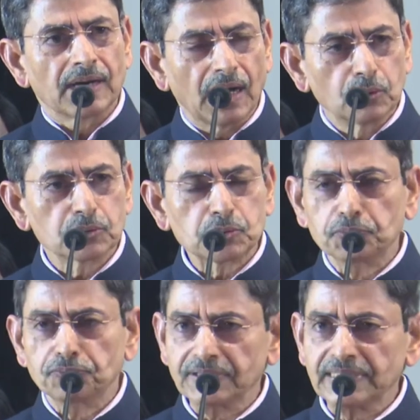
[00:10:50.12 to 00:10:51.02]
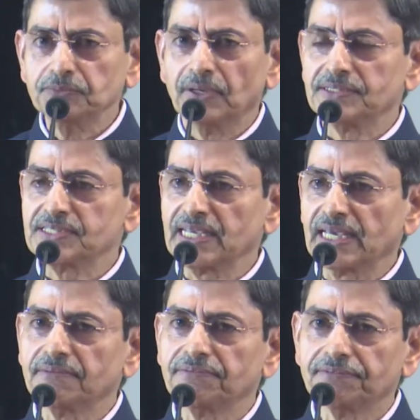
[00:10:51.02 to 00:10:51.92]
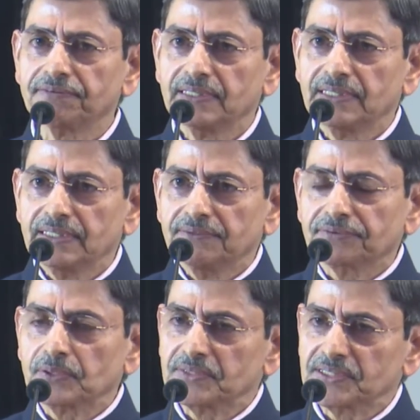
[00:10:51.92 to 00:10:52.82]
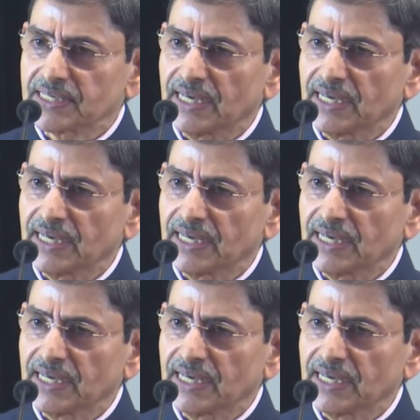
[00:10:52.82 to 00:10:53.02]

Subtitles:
How to free oneself from the